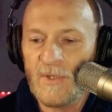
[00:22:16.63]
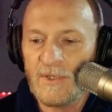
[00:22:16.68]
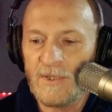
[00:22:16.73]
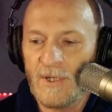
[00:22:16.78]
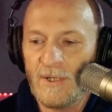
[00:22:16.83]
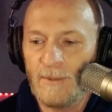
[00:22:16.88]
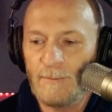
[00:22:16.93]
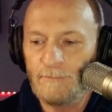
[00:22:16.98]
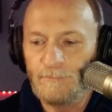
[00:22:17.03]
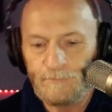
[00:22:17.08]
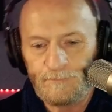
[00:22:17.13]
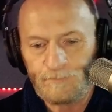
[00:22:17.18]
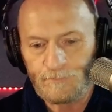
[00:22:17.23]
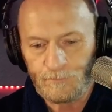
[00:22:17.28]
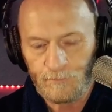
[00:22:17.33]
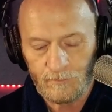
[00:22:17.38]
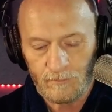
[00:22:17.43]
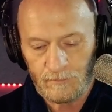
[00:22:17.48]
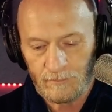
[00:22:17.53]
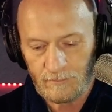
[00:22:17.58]
So
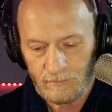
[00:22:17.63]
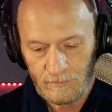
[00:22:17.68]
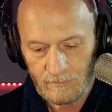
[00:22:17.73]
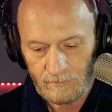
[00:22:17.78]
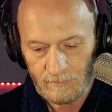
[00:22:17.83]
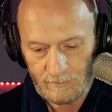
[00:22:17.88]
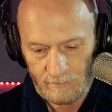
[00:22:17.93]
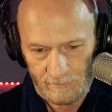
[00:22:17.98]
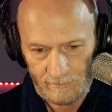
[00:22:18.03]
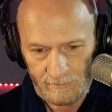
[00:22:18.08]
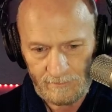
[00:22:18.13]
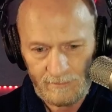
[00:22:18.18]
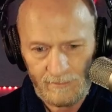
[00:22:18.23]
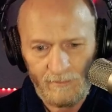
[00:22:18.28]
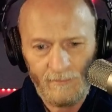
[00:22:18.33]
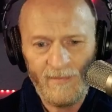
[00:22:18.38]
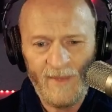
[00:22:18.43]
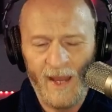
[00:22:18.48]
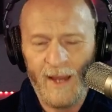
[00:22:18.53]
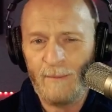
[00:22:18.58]

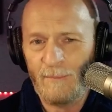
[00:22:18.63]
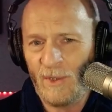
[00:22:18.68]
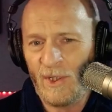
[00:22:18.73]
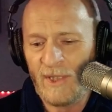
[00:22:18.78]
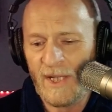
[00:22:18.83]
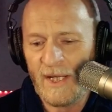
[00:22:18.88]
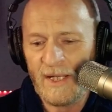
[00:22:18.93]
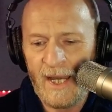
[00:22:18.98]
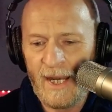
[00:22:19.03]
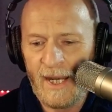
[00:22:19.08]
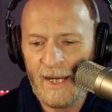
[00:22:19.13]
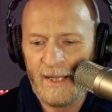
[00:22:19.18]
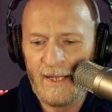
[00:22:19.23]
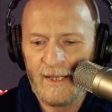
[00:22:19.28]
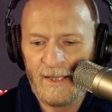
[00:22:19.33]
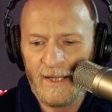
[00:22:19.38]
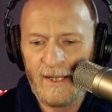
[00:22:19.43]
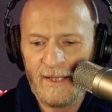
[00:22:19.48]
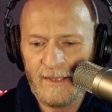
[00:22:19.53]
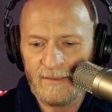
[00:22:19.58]
I'm looking at it,
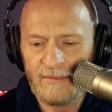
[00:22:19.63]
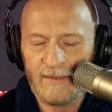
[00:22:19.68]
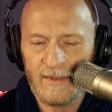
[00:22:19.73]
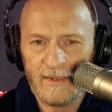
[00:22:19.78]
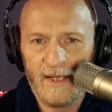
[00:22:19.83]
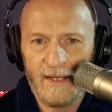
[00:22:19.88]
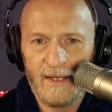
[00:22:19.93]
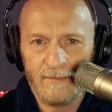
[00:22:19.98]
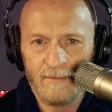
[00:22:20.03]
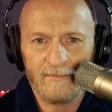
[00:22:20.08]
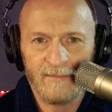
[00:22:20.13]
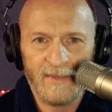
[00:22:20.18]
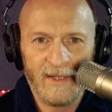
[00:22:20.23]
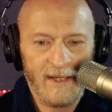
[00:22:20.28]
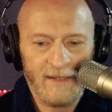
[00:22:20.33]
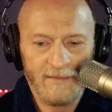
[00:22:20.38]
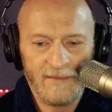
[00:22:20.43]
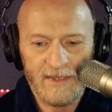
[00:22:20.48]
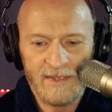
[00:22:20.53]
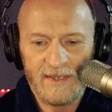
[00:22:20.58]
and I
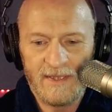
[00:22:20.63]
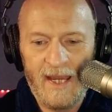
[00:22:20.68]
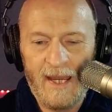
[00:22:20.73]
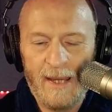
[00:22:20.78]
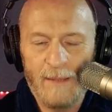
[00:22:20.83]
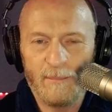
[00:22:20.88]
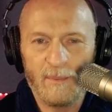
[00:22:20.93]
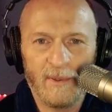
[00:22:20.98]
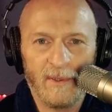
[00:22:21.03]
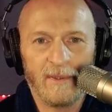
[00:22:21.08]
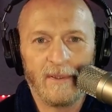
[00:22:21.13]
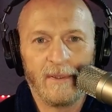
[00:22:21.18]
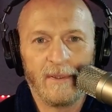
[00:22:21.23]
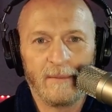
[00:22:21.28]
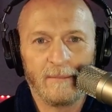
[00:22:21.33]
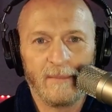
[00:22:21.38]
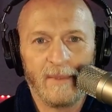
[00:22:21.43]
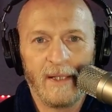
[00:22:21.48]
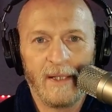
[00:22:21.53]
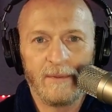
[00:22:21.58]
have a tap
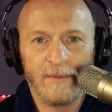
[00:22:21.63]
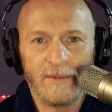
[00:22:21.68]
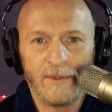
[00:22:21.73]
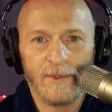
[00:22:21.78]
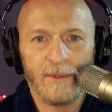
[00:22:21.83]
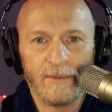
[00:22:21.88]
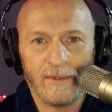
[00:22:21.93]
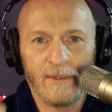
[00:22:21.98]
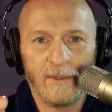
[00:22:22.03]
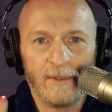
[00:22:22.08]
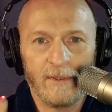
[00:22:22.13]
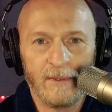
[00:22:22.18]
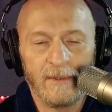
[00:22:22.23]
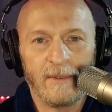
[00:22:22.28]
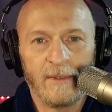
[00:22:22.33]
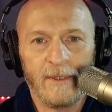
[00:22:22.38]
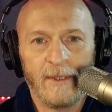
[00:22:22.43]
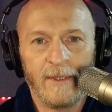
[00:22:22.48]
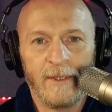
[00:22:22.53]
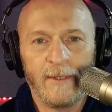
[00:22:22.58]
on my shoulder.
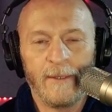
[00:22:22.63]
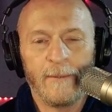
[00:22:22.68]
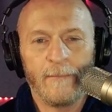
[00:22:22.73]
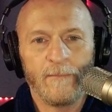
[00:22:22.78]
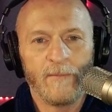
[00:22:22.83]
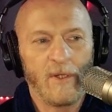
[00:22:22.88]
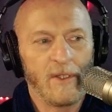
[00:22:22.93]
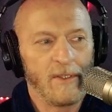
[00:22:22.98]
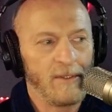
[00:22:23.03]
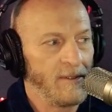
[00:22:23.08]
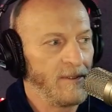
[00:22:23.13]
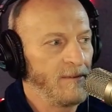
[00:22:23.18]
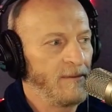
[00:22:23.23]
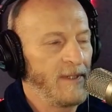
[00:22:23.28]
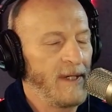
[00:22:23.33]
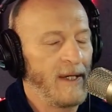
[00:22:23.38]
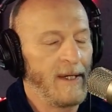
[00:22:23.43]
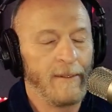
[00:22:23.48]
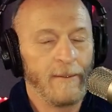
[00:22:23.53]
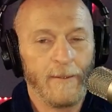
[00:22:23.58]
I turn
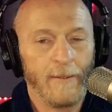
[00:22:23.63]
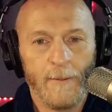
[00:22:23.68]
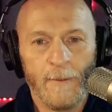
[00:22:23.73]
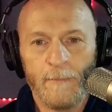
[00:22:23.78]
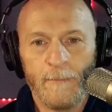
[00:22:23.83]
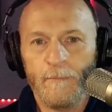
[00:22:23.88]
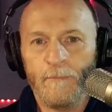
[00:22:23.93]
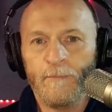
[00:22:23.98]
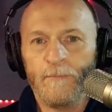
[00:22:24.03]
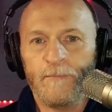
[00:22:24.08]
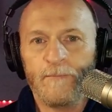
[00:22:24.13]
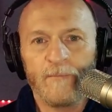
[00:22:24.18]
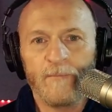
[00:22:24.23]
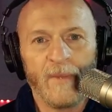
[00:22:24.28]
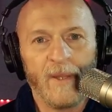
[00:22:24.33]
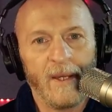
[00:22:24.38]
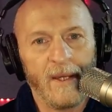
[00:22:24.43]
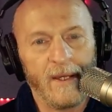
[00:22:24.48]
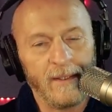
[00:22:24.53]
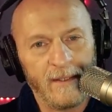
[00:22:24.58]
around,
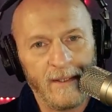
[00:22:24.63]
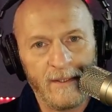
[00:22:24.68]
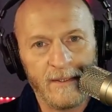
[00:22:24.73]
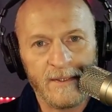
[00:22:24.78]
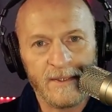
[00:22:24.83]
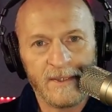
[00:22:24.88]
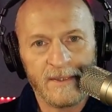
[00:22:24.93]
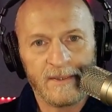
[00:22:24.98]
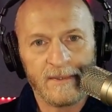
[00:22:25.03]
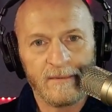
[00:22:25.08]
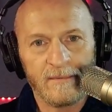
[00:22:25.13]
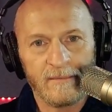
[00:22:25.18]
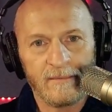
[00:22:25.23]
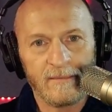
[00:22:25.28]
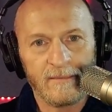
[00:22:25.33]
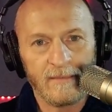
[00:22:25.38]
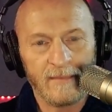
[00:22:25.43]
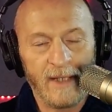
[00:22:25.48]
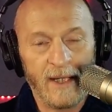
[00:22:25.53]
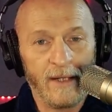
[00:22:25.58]
and there's
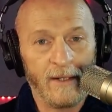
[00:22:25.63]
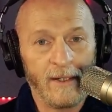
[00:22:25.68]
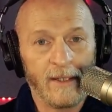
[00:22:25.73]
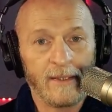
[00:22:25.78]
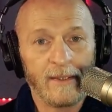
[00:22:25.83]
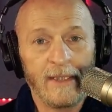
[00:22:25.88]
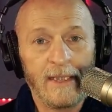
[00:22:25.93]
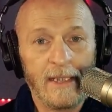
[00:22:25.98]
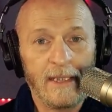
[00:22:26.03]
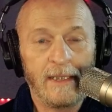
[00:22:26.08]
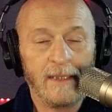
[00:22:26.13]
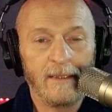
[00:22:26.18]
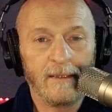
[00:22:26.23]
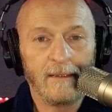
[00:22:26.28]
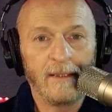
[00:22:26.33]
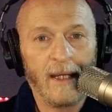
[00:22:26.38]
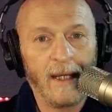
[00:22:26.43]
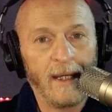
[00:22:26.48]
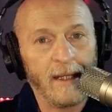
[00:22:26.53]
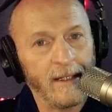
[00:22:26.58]
Eric Lee
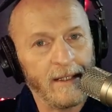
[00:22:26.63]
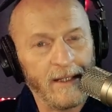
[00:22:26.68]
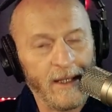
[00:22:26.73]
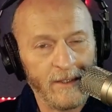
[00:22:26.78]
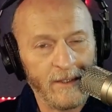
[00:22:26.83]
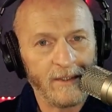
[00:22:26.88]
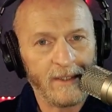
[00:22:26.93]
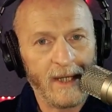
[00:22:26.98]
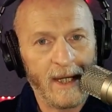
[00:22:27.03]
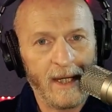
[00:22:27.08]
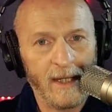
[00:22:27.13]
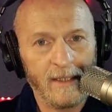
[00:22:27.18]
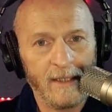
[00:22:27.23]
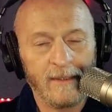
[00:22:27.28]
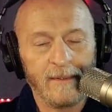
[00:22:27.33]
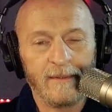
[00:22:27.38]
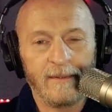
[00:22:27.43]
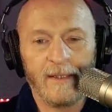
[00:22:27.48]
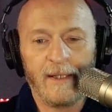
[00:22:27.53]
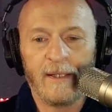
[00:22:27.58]
and another guy.
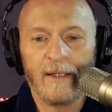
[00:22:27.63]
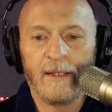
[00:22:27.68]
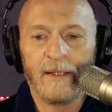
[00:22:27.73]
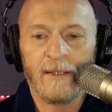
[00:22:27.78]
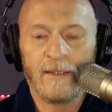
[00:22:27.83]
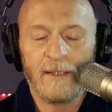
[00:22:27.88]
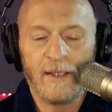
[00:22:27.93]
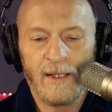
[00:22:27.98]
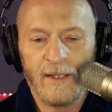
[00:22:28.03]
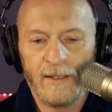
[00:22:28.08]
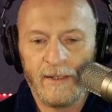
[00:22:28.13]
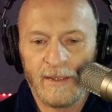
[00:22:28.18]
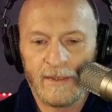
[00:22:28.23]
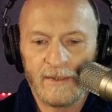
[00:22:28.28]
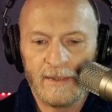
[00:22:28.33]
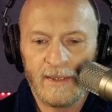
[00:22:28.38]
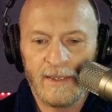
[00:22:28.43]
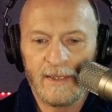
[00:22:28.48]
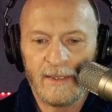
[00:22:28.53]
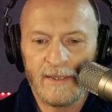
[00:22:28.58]
And
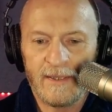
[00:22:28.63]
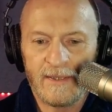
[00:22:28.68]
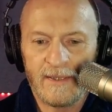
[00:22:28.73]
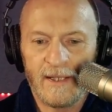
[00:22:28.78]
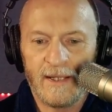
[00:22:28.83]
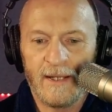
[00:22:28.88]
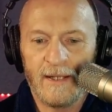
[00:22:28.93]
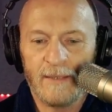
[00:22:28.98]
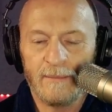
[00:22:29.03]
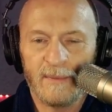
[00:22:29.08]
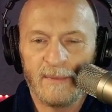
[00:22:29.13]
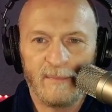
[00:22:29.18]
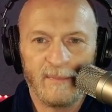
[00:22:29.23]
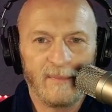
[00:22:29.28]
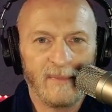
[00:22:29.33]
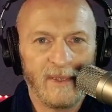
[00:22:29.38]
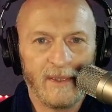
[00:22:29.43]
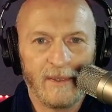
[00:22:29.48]
Eric Lee at the time,